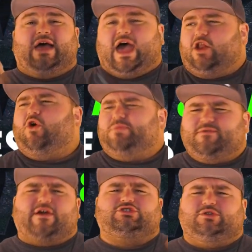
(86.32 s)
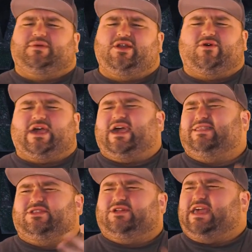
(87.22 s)
At home, they've actually been okay. I
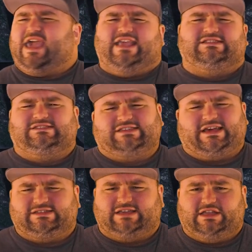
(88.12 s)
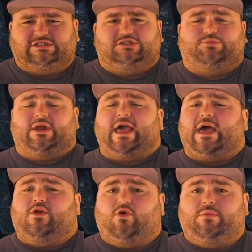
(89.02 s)
think they're like 8-6 against the spread
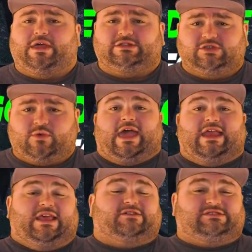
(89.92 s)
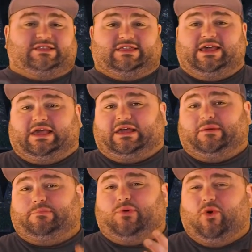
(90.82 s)
at home against the West. And here's the thing.
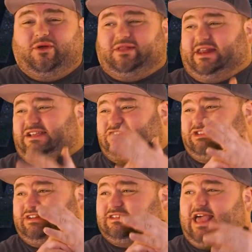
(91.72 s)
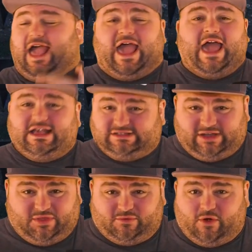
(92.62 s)
Portland is just ass
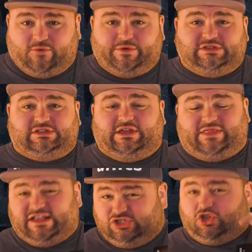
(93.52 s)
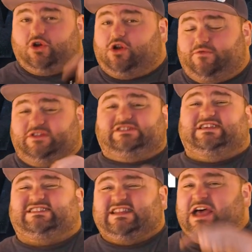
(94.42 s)
on the road recently. They started off the
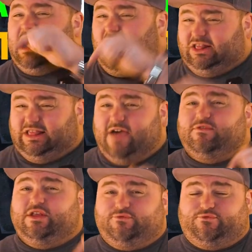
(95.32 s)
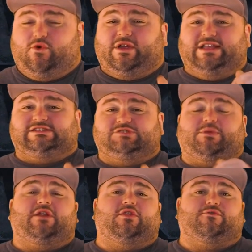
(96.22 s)
season 11-4 against the
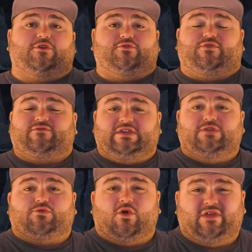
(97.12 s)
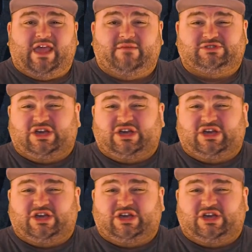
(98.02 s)
spread in their first 15 road games,